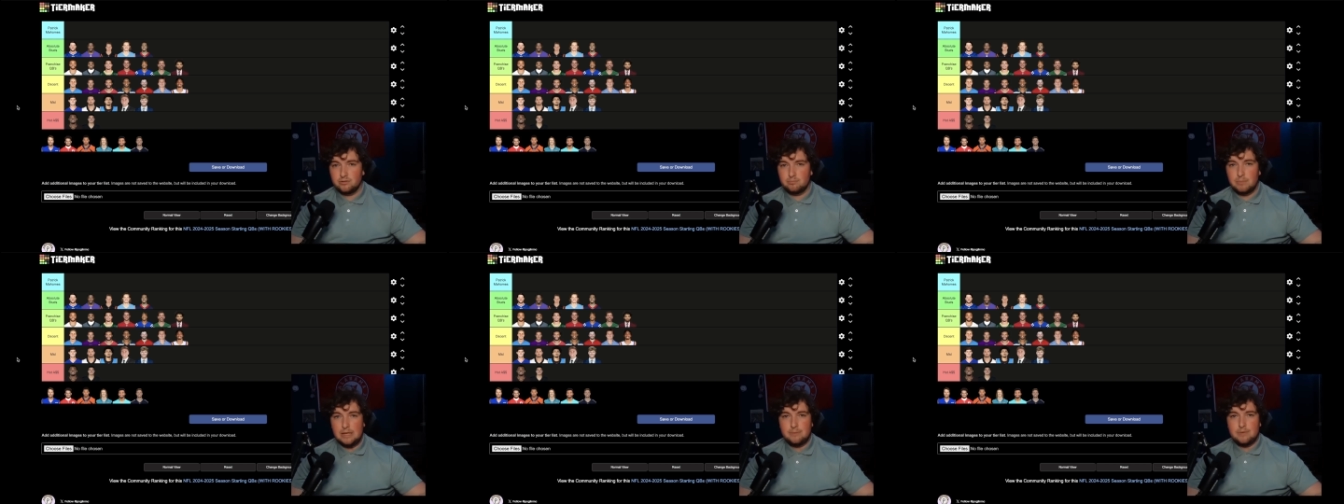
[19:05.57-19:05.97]

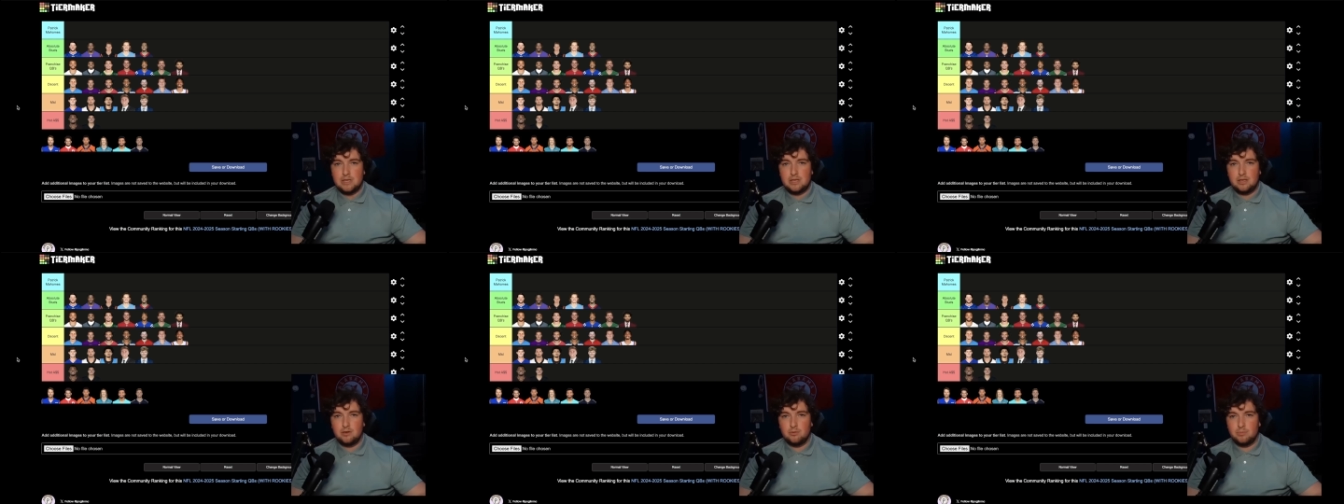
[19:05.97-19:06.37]

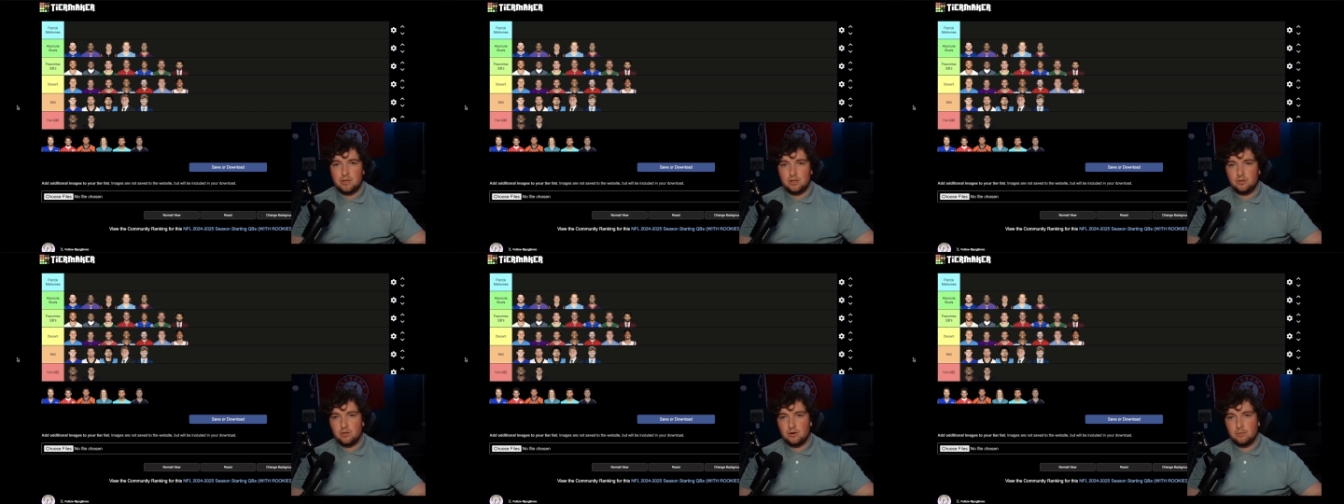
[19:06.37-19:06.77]
Maybe he'll be
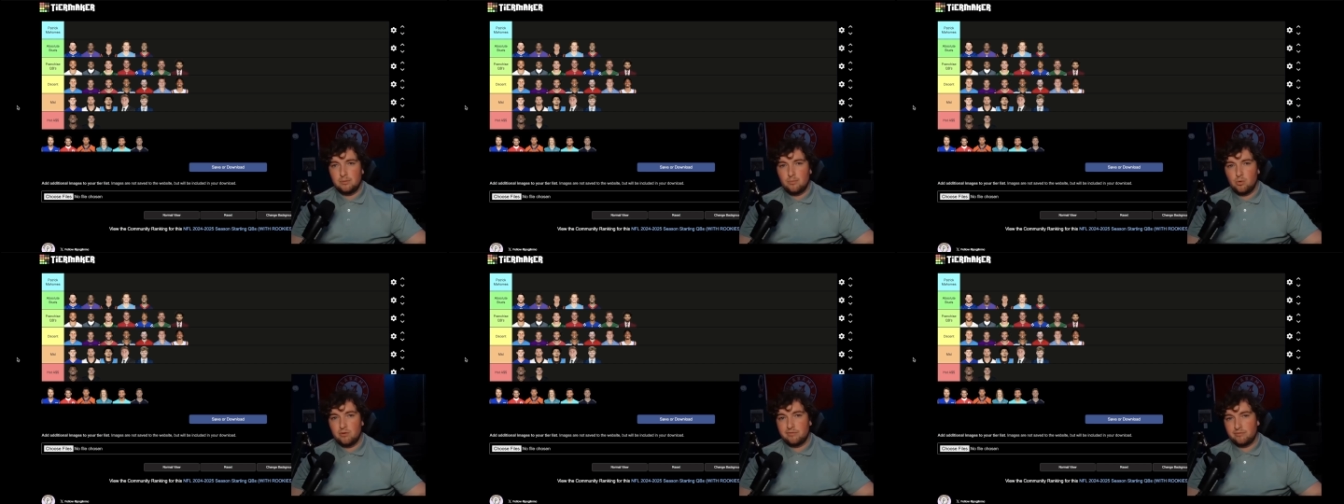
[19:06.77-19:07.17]
a little bit
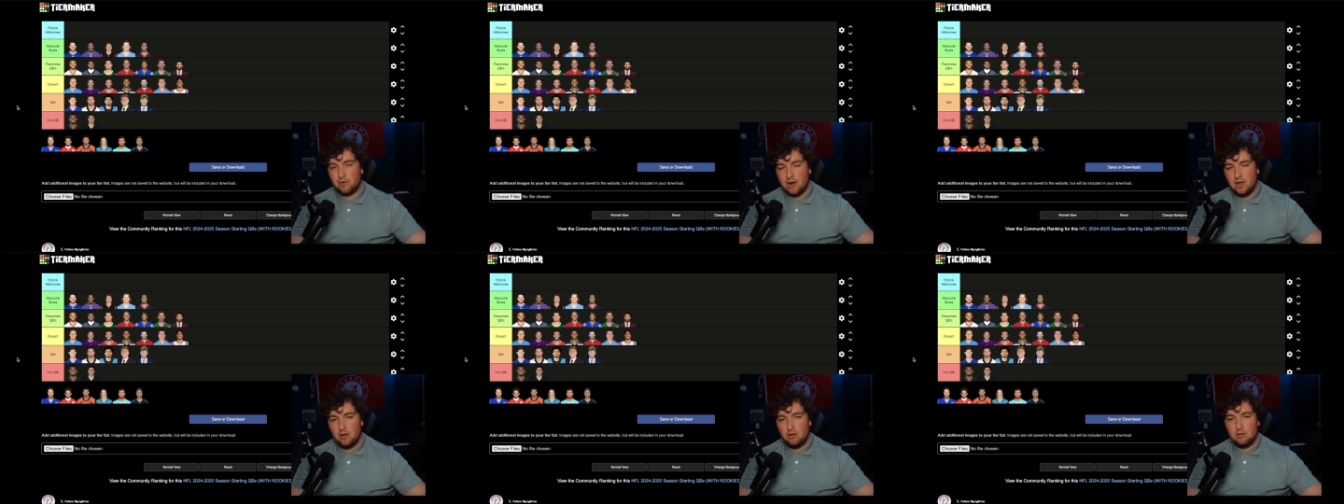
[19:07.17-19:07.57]
more
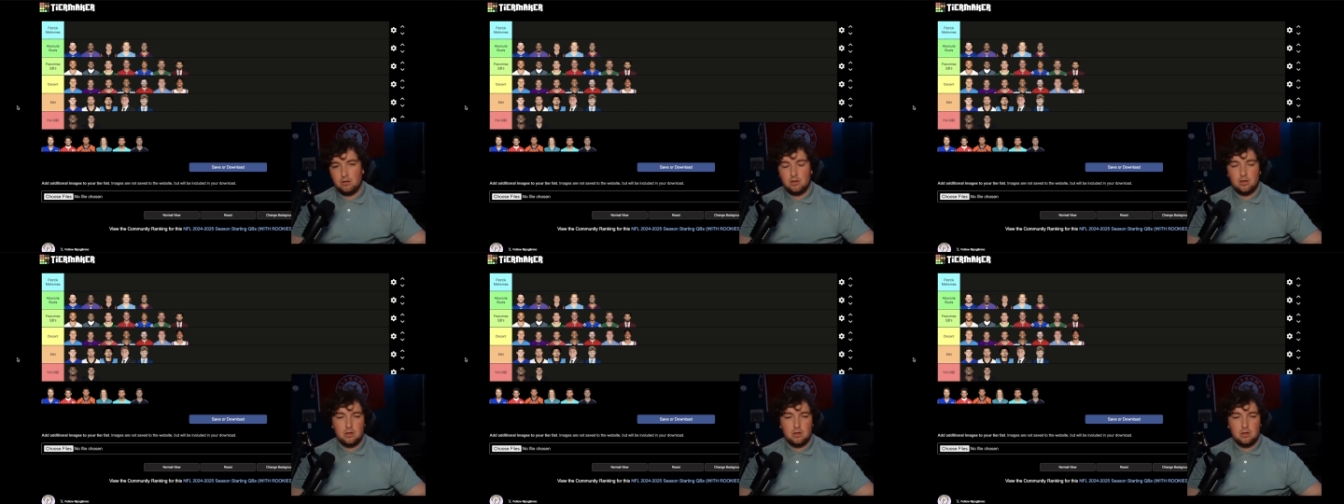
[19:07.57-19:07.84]
frail.